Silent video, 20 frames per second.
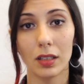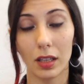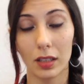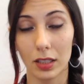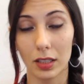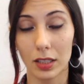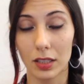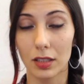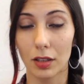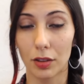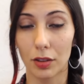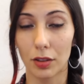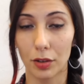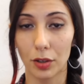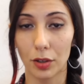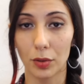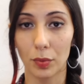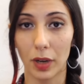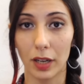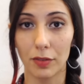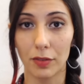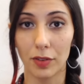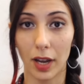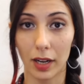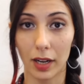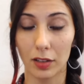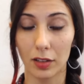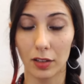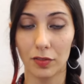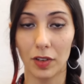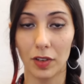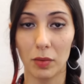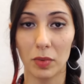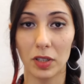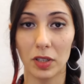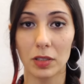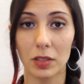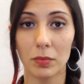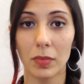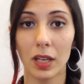at least the third wave radical
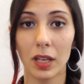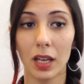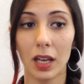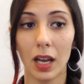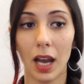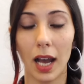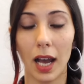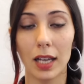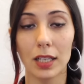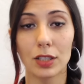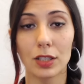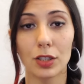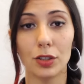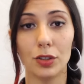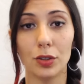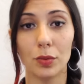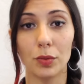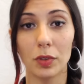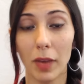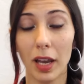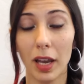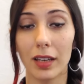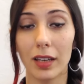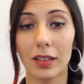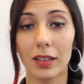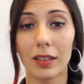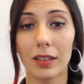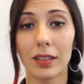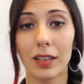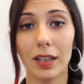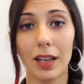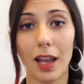feminism, has to do with men.